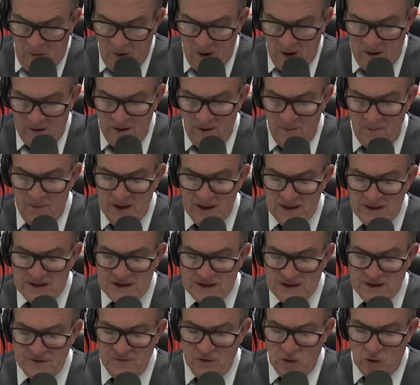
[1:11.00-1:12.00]
Well, in the
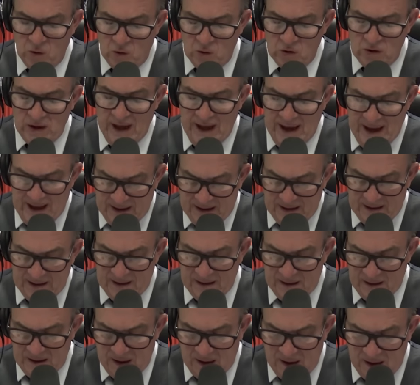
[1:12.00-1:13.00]
midst of all that,
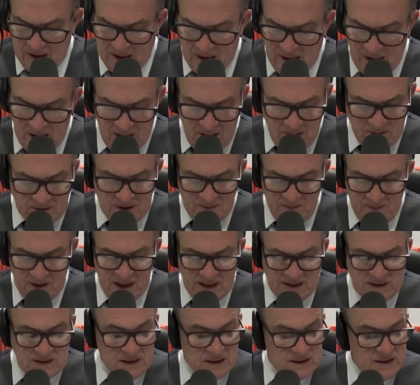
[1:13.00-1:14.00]
uh, and I was
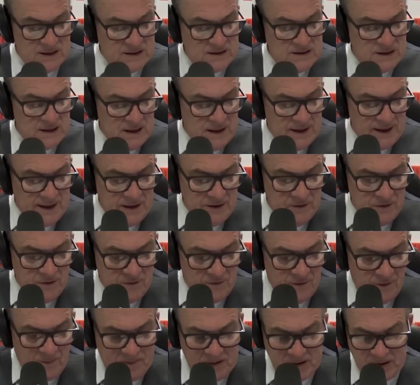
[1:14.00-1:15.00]
amazed at this, the leader
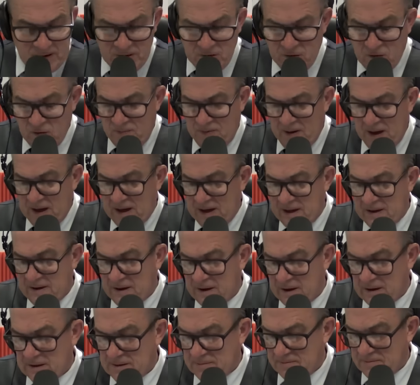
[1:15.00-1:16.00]
of a political party
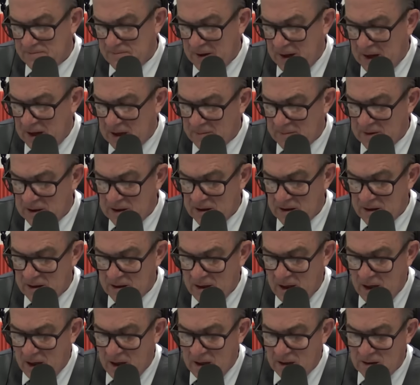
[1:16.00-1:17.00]
that is in Parliament,
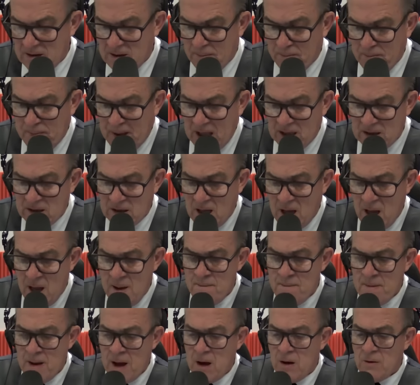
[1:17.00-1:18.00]
uh, Te Pati
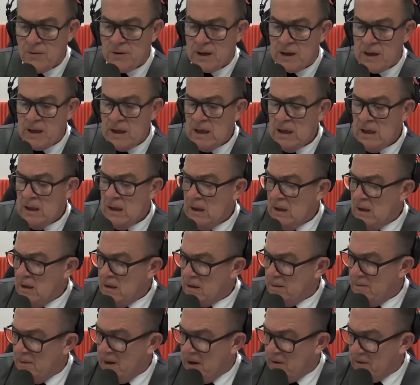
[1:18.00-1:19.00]
Maori,
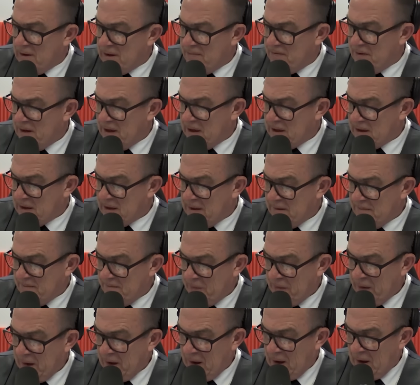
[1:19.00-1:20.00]
the Maori Party,
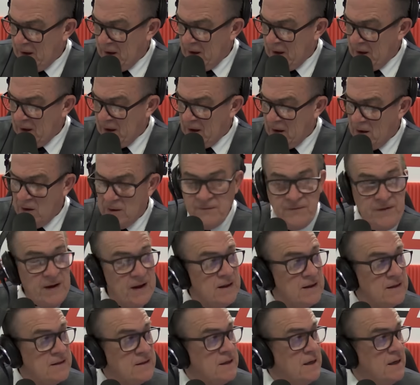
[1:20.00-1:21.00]
uh, on
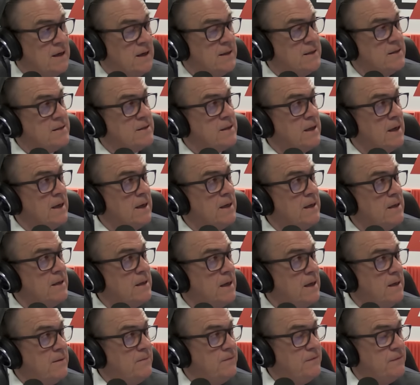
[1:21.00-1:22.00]
Valentine's Day,
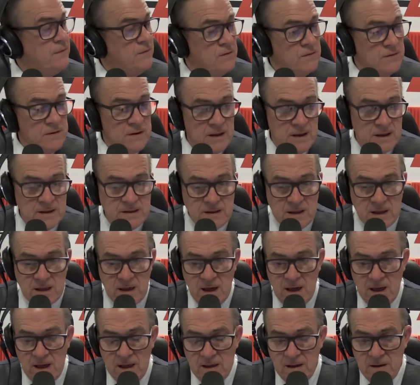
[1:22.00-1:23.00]
day before
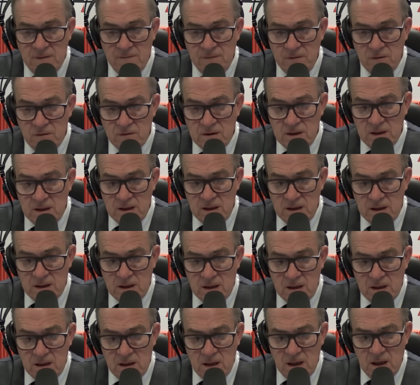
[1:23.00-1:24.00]
yesterday, the
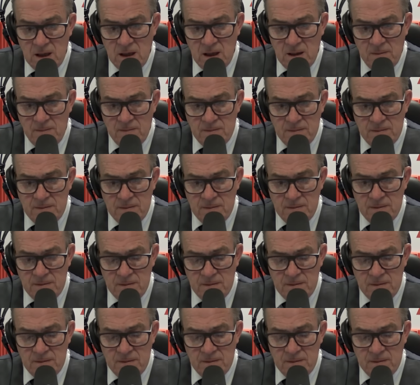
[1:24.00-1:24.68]
14th, um,